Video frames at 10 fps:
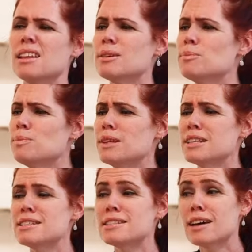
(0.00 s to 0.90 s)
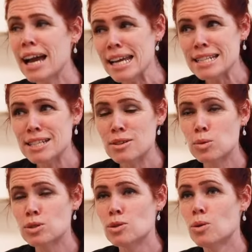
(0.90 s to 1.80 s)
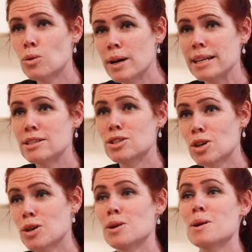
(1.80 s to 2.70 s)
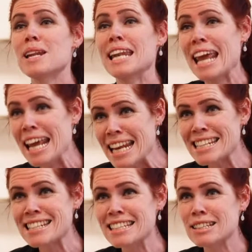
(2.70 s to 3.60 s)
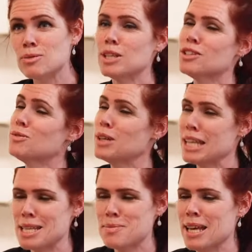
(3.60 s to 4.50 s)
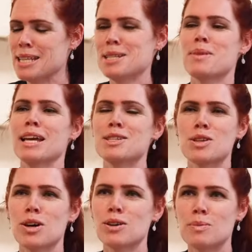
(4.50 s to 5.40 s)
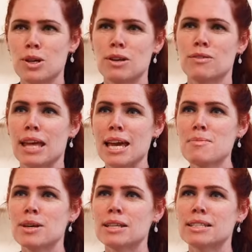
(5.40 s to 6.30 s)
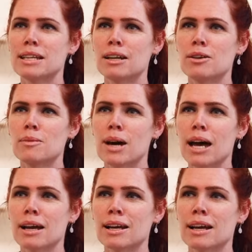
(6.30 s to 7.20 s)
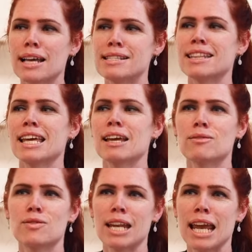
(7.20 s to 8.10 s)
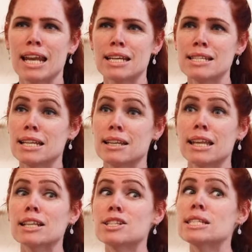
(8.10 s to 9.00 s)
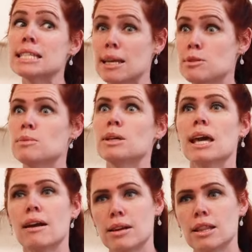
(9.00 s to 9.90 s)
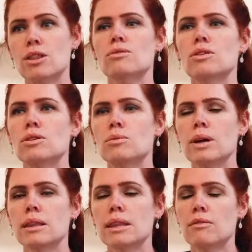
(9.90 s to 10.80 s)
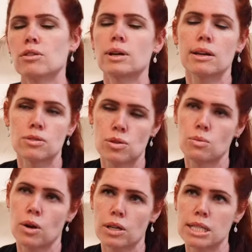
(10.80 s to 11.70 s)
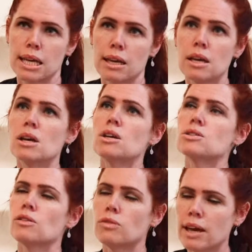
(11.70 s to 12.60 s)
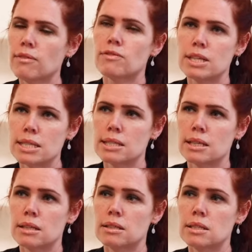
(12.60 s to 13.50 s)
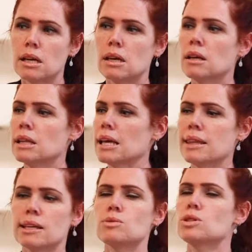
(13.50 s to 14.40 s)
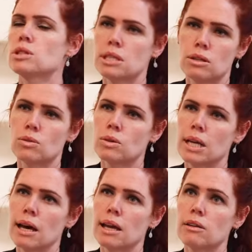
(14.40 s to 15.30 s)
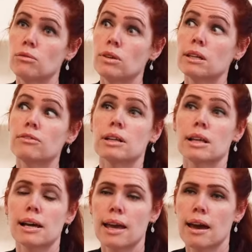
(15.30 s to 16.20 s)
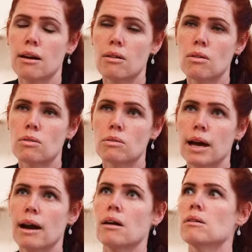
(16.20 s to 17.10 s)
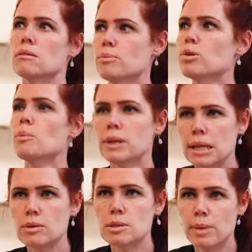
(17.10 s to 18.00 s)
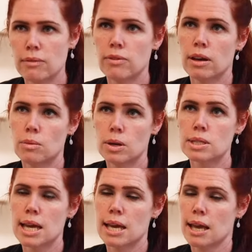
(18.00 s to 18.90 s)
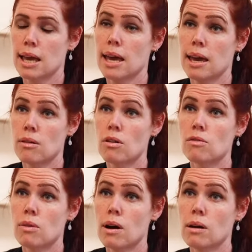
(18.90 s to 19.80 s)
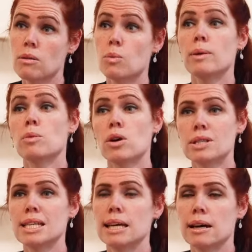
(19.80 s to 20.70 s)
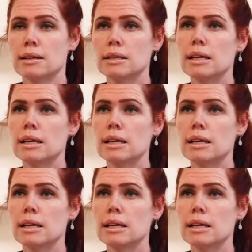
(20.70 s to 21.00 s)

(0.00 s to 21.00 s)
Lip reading: The site was always so neat, which really speaks to me so beautifully, but I know Mark has a thing for neatness, and that just seemed to be carried through with everyone else who worked here. So if we ever visited like things were just in order, and it really felt like our property was being very well taken care of while we weren't here.